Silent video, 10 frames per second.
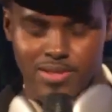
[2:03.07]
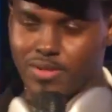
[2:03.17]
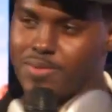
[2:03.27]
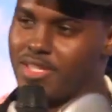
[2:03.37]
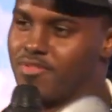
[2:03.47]
but it'll
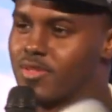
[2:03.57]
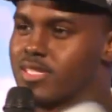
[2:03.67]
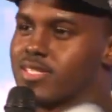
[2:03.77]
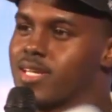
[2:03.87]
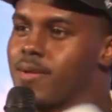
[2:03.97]
be different
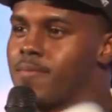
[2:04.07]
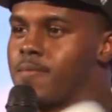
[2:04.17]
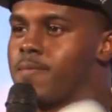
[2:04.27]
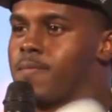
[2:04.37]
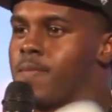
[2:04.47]
this time.
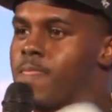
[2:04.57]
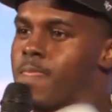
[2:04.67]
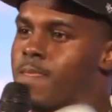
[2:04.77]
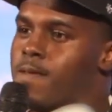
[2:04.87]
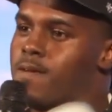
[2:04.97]

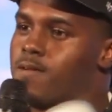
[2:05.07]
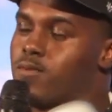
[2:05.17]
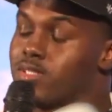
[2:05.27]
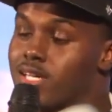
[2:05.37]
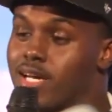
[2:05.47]

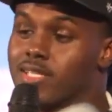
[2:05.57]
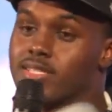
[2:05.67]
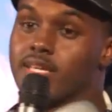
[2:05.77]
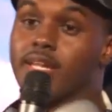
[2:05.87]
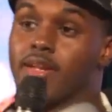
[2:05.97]
We're
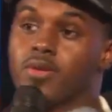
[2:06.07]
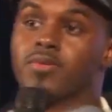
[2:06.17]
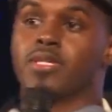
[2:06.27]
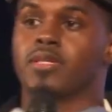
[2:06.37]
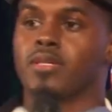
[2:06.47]
toxic and I know
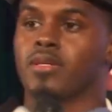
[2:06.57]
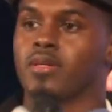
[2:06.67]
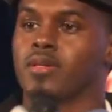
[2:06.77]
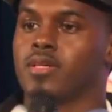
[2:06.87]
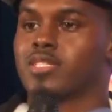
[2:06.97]
it.
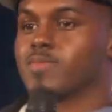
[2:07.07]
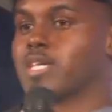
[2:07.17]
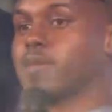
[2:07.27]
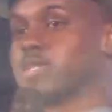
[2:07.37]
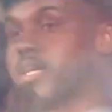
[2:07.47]
Sometimes I